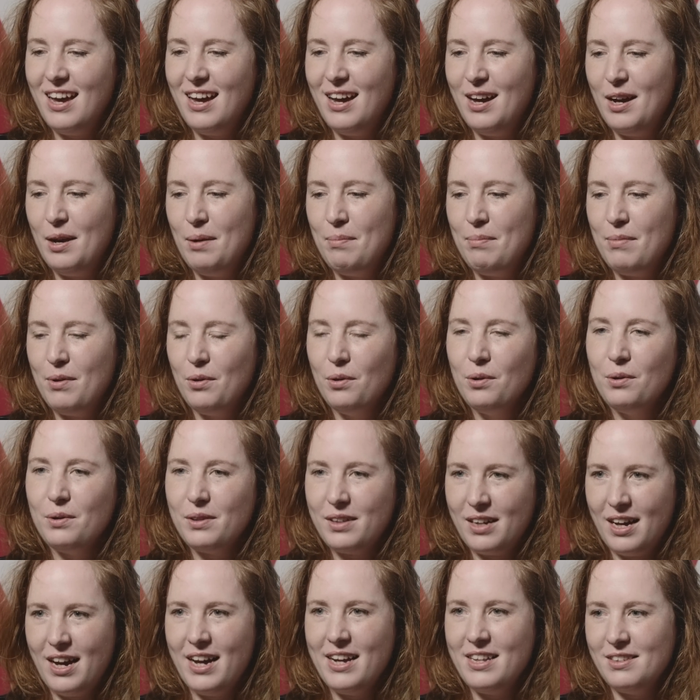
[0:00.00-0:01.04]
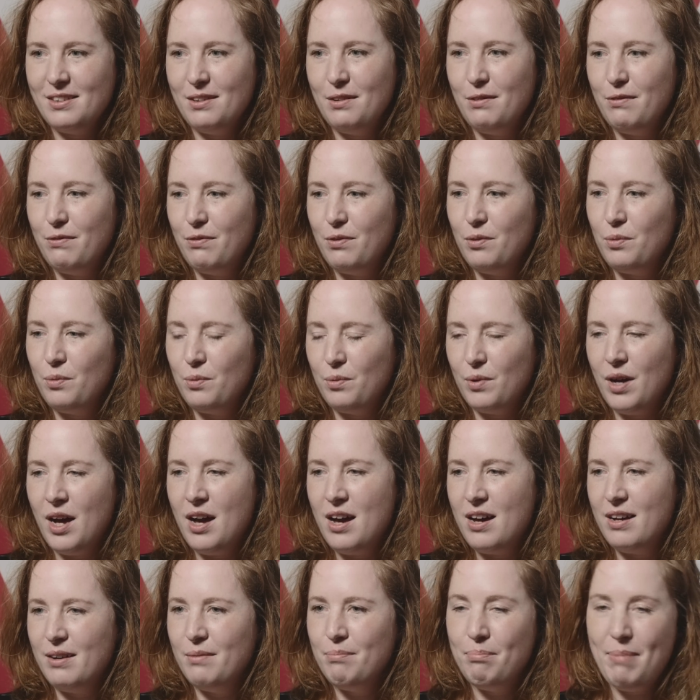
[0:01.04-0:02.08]
Um, all kinds of
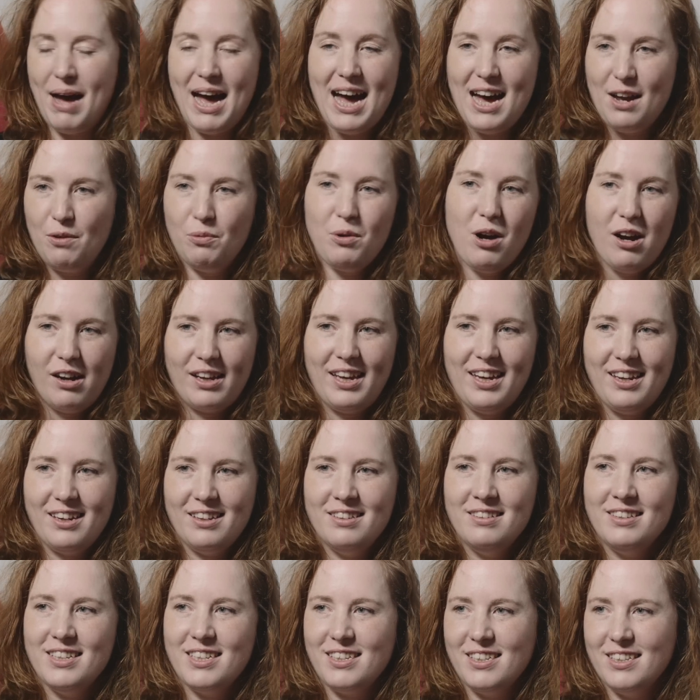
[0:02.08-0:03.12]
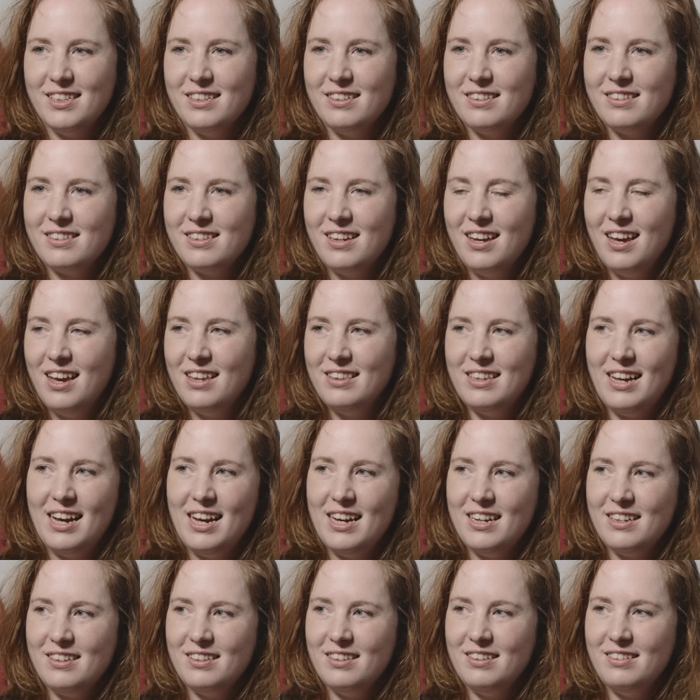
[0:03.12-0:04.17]
uh, bad working conditions
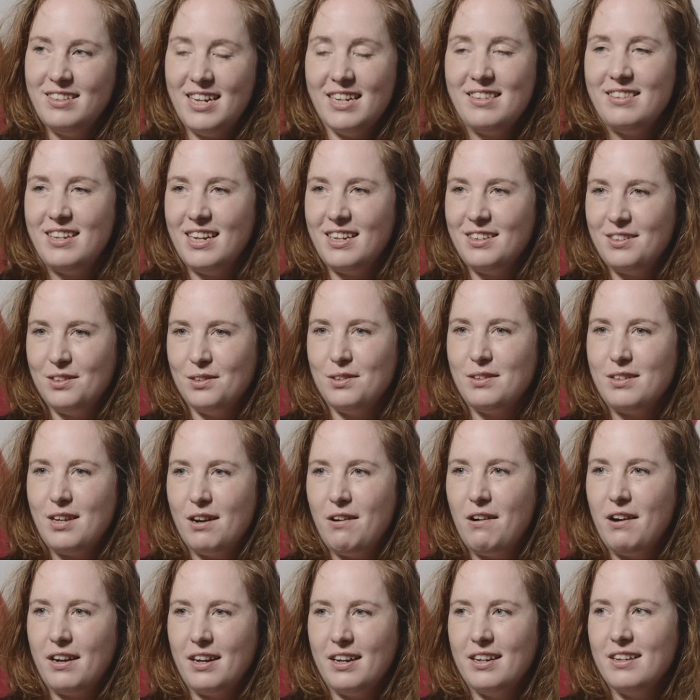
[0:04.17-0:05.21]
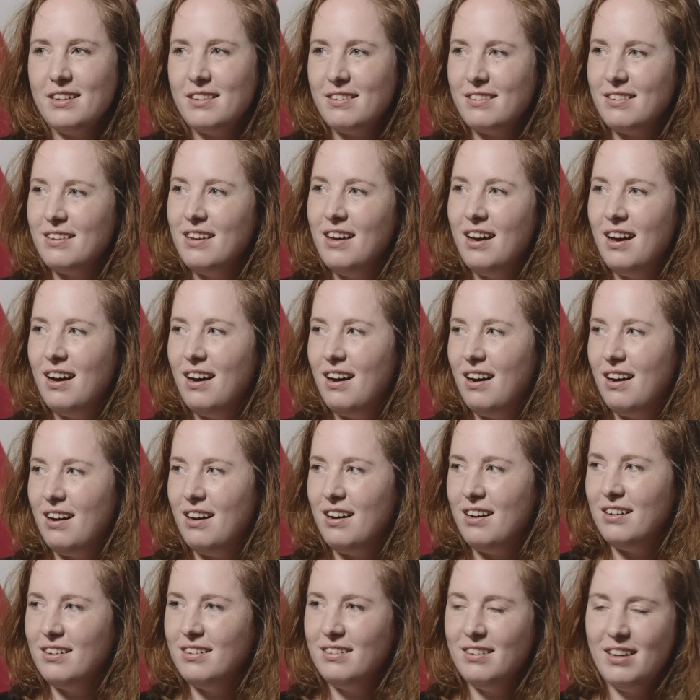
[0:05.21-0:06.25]
that gestational surrogates
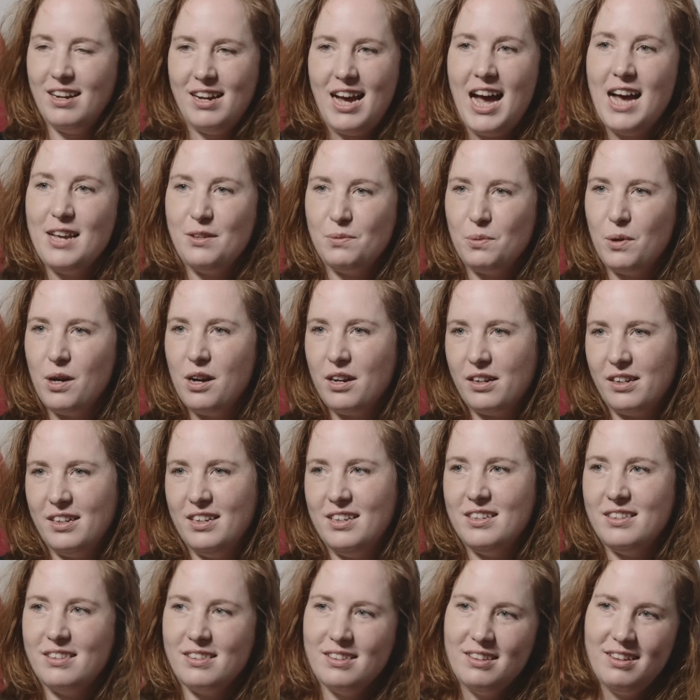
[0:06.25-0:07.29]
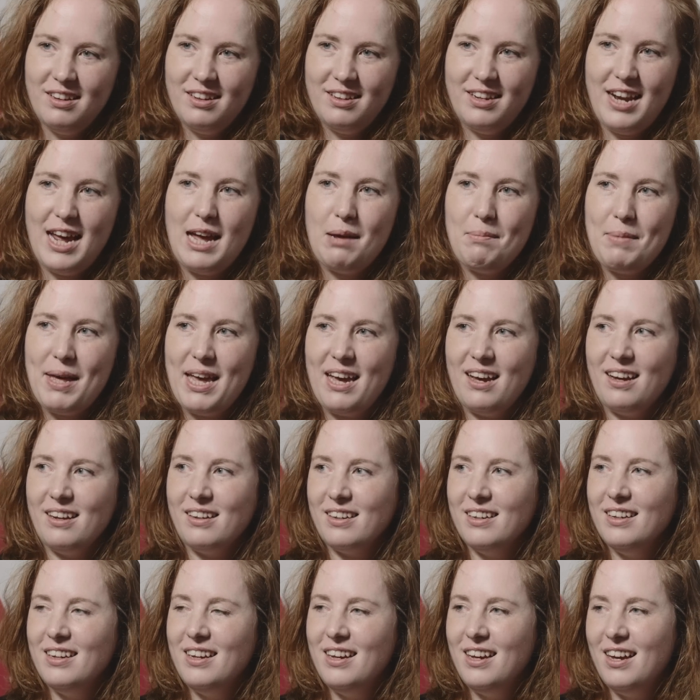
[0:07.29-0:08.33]
are, as workers,
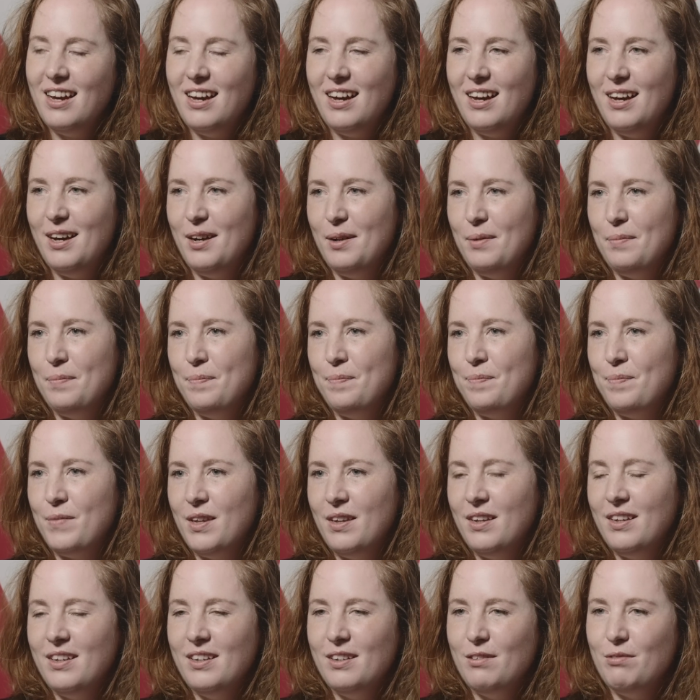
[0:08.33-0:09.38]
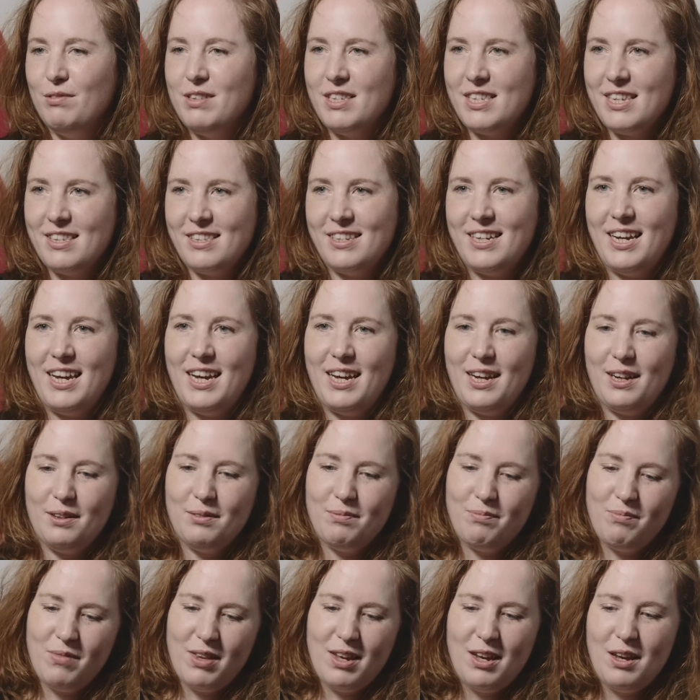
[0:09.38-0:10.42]
naming, um,
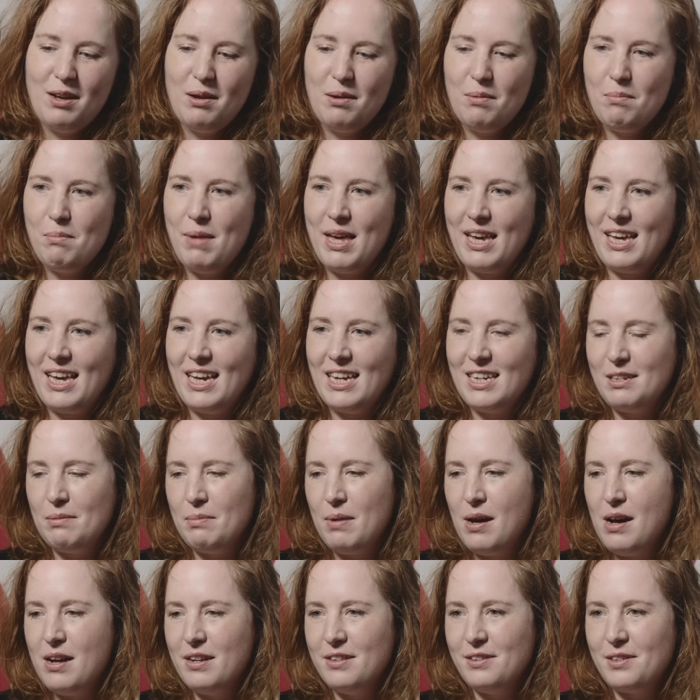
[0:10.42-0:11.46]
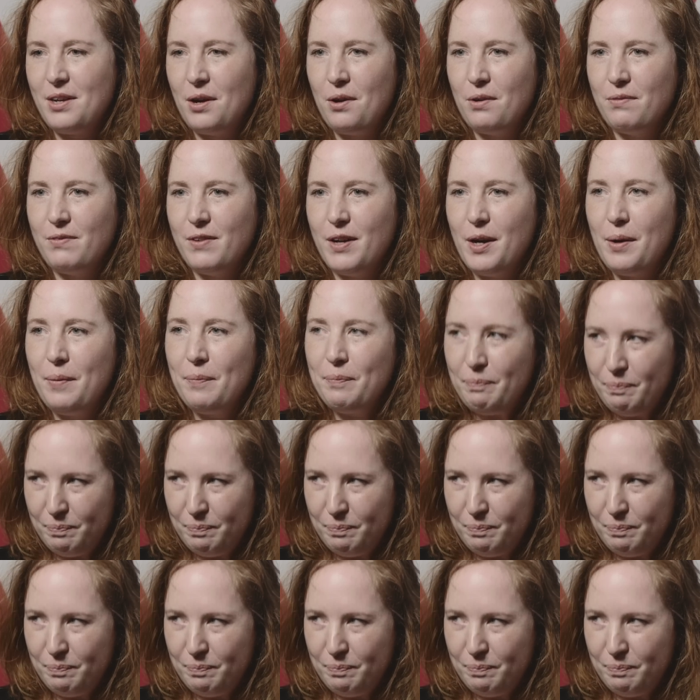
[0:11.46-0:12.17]
resisting, making demands over.